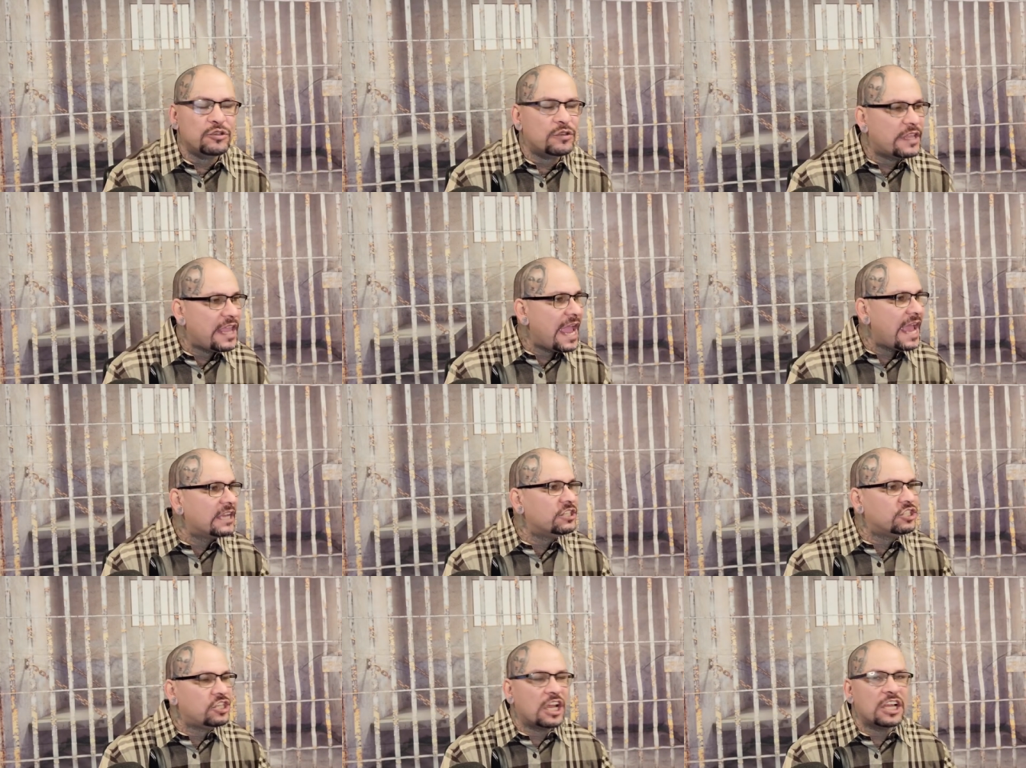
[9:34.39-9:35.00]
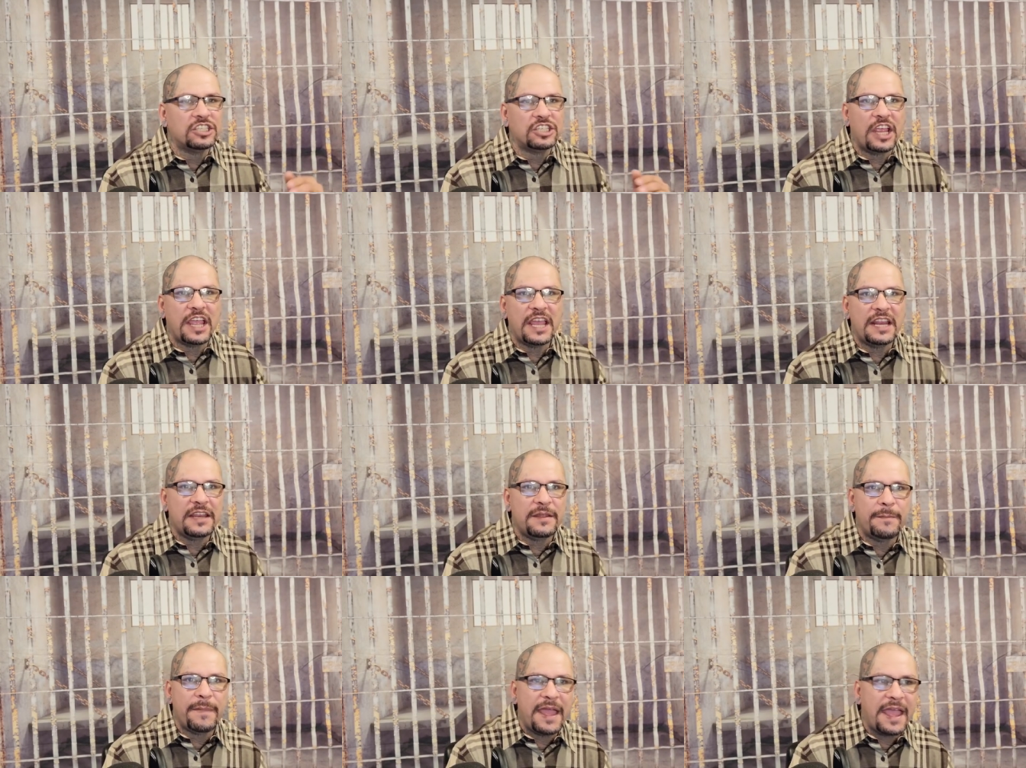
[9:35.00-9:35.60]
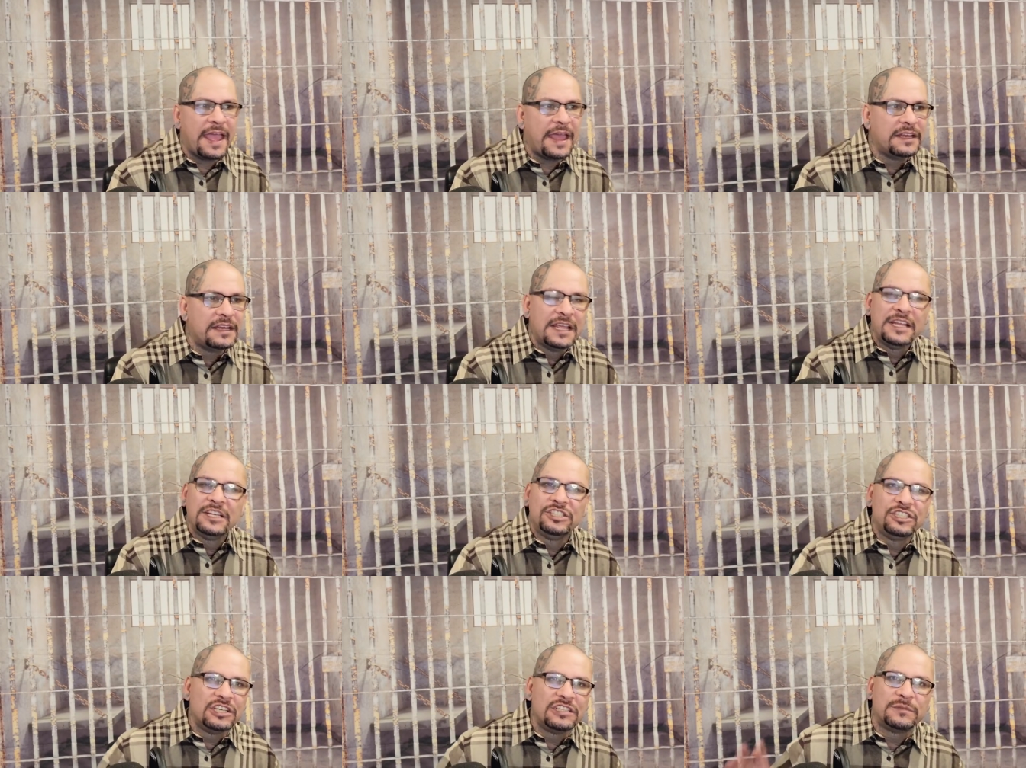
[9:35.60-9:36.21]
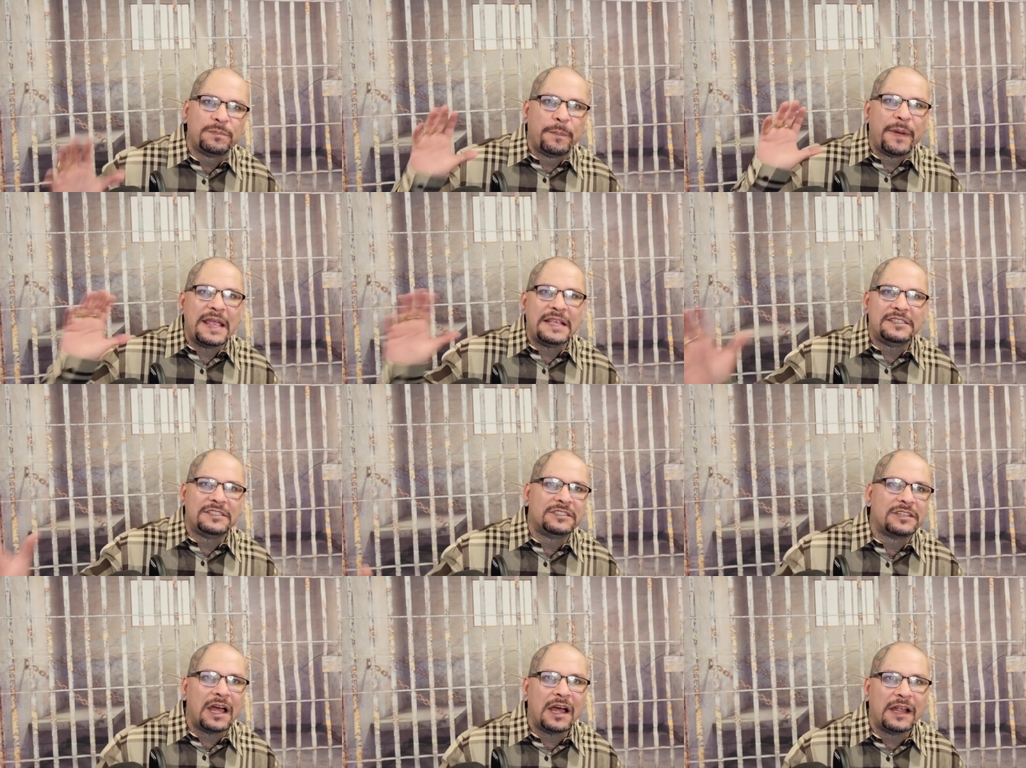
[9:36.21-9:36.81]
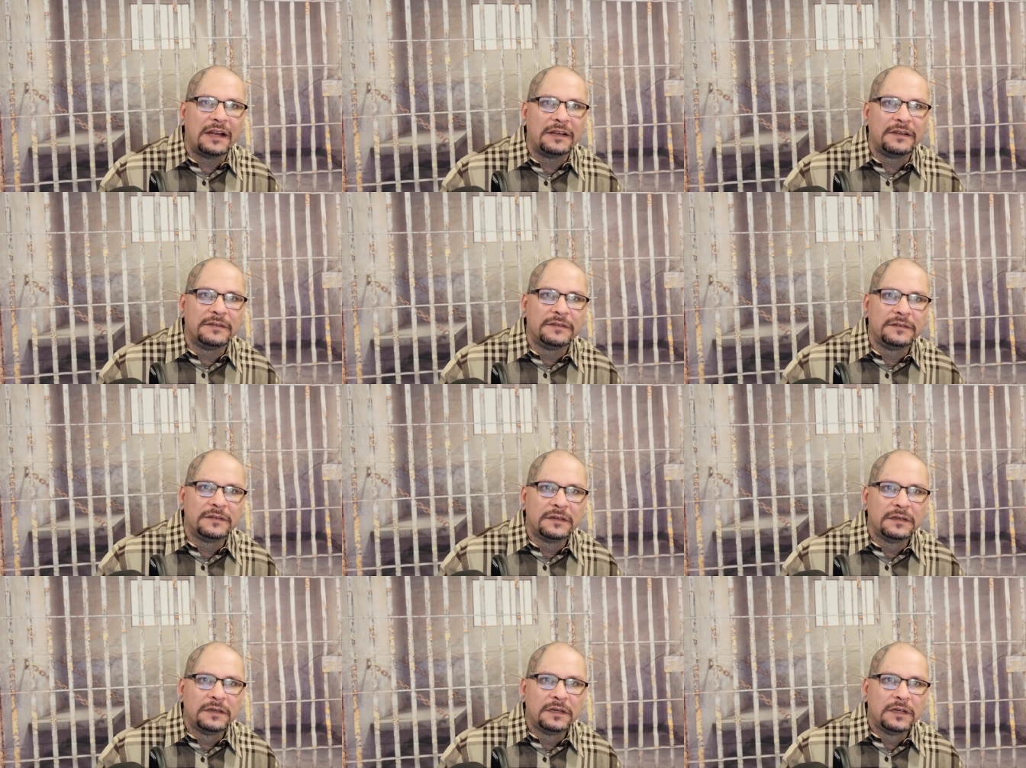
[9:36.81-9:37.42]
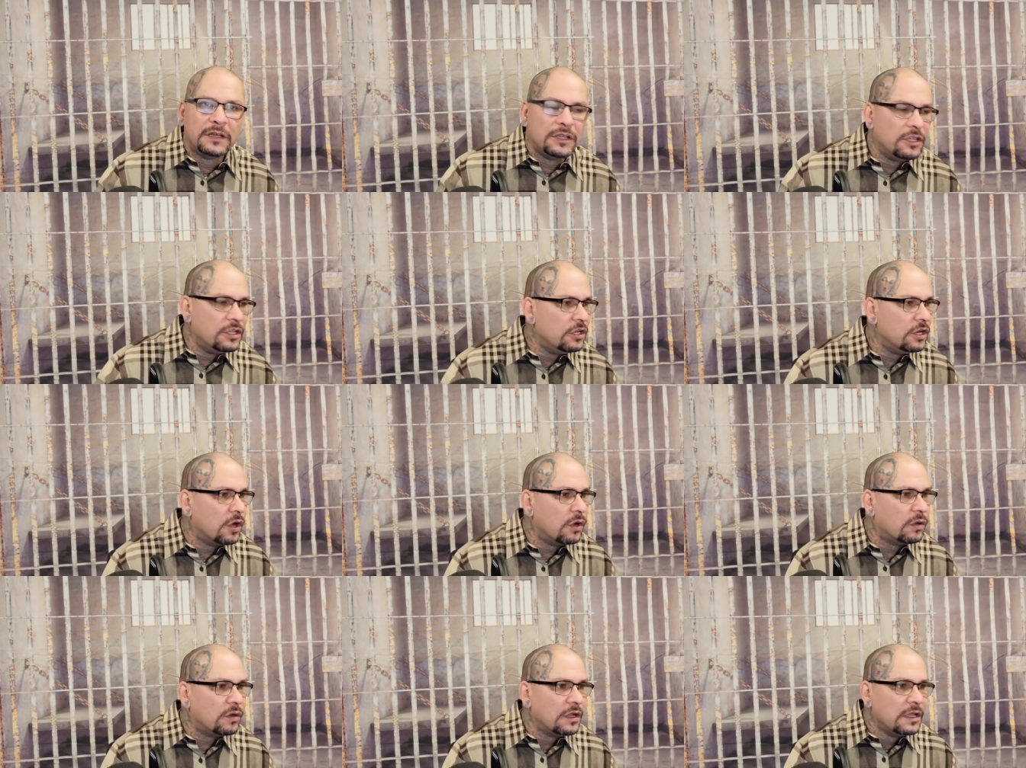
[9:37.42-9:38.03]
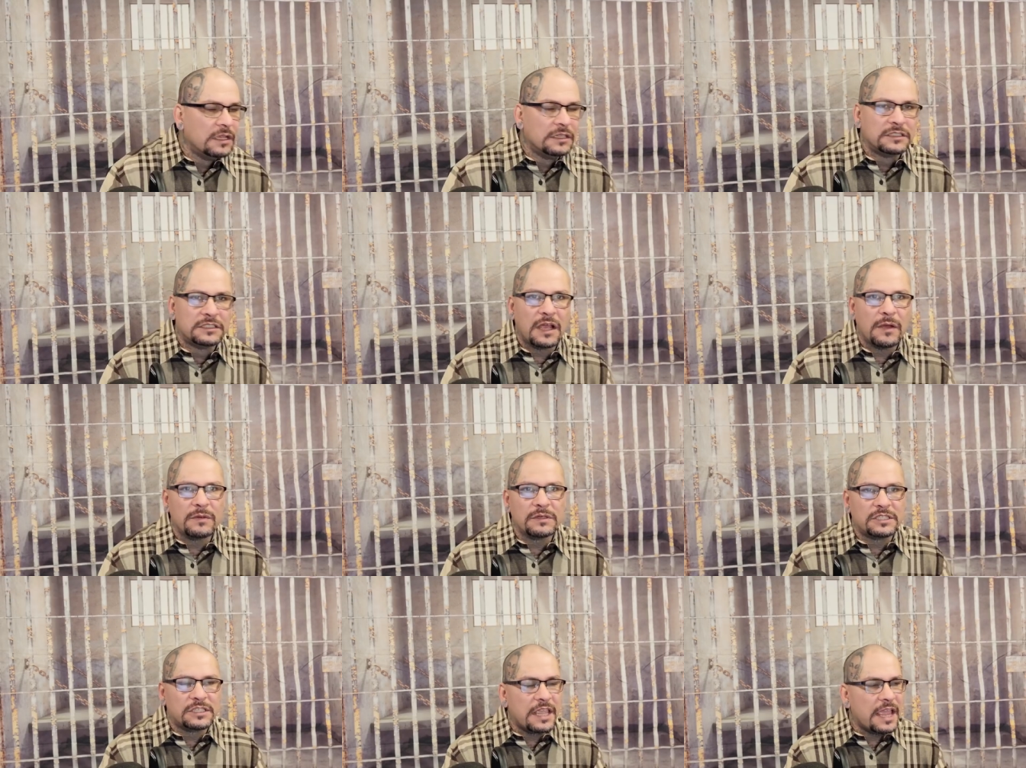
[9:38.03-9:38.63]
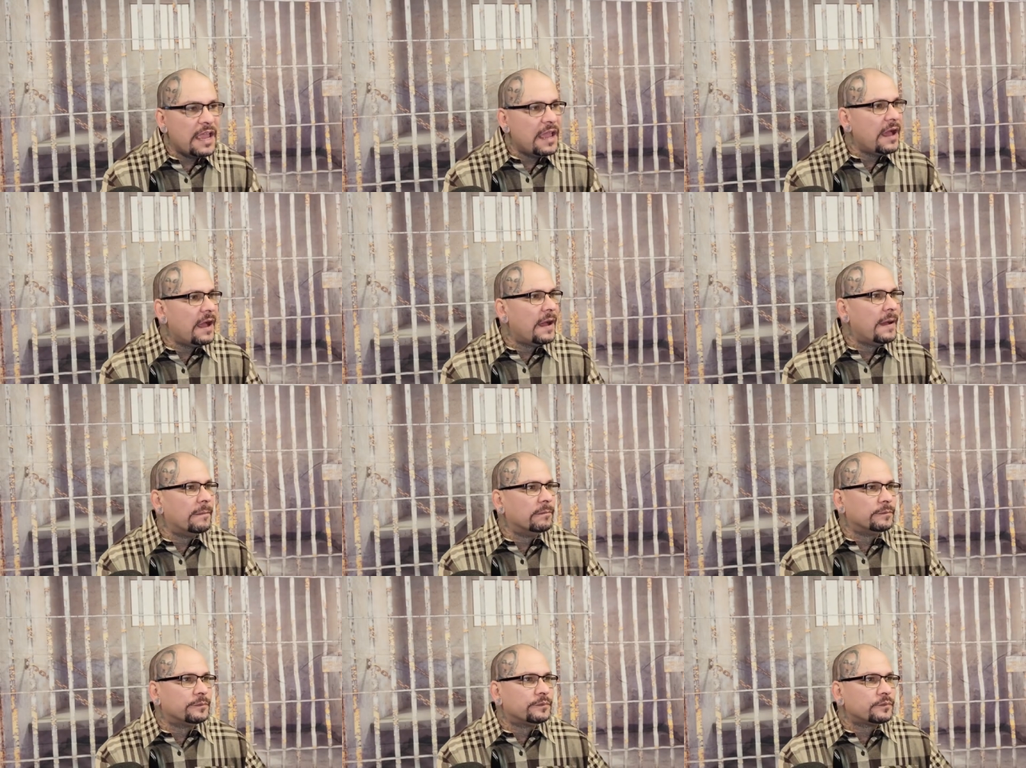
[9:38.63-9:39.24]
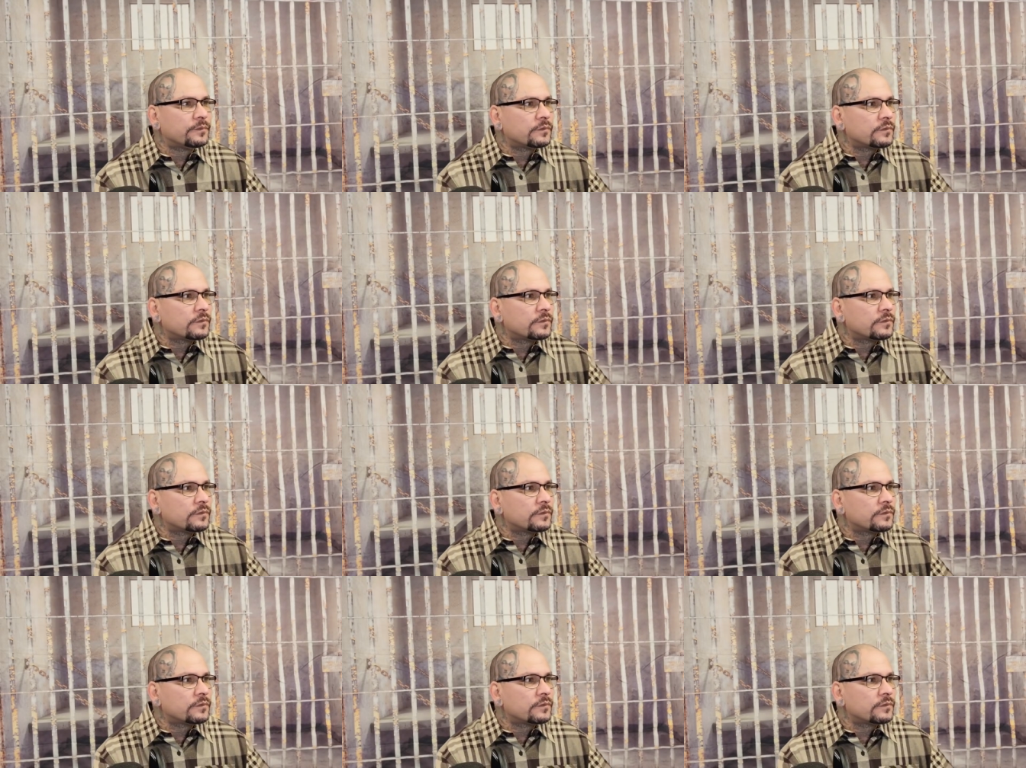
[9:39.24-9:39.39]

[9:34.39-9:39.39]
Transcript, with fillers: You can't judge any man just based on, you know. So I was scared. um,